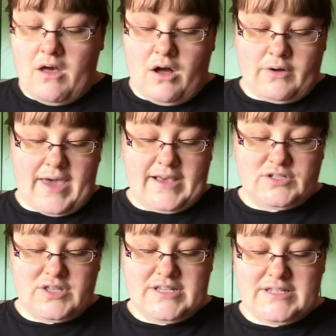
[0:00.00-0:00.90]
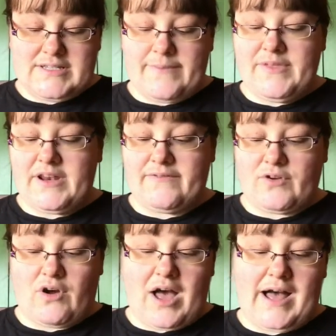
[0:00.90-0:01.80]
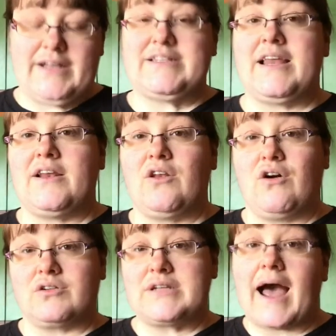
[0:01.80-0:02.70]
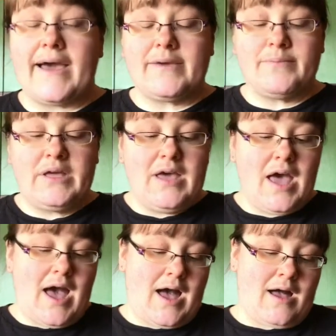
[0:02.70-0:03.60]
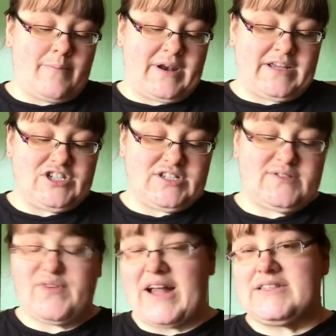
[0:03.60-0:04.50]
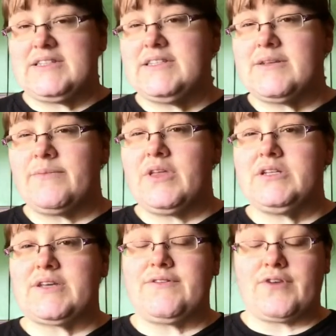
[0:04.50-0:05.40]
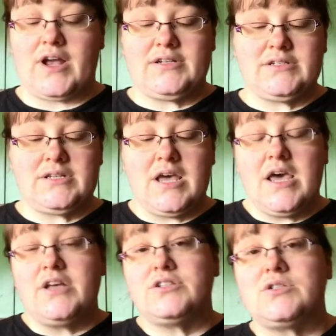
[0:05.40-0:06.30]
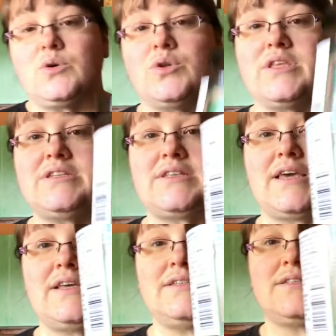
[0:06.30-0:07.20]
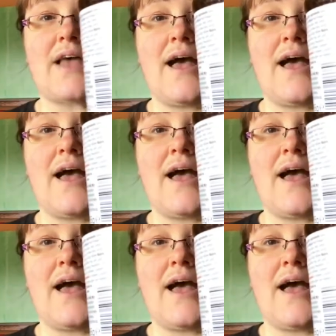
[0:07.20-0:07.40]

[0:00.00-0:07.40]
Okay, so this is something I've not had in a long time, and I just fancied something different. So this is